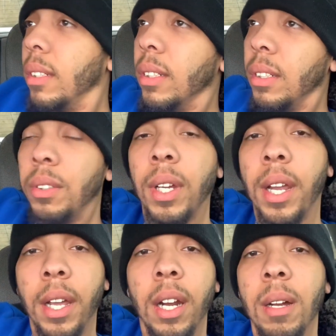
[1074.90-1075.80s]
You get
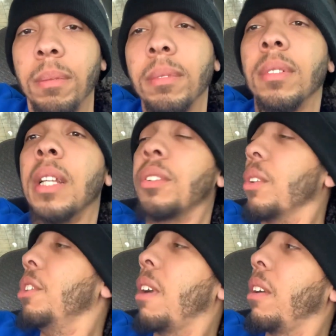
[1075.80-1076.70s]
hit up, they
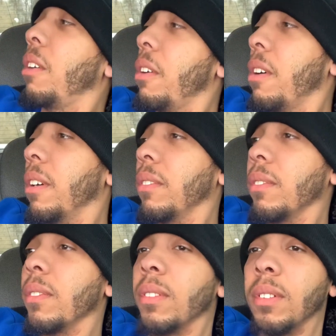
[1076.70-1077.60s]
throwing you out the car.
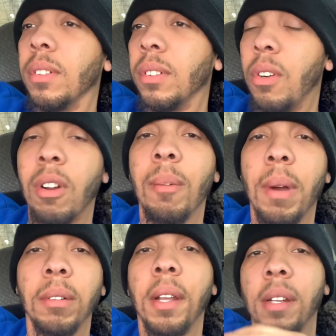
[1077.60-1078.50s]
On
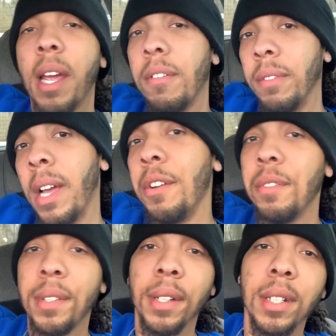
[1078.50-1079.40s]
about their life. Now you
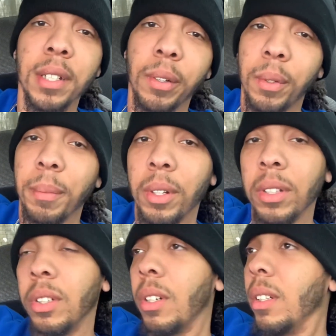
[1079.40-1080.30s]
sitting in jail with murder
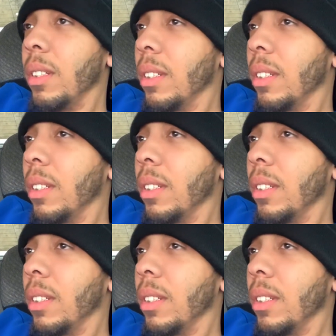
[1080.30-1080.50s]
charge.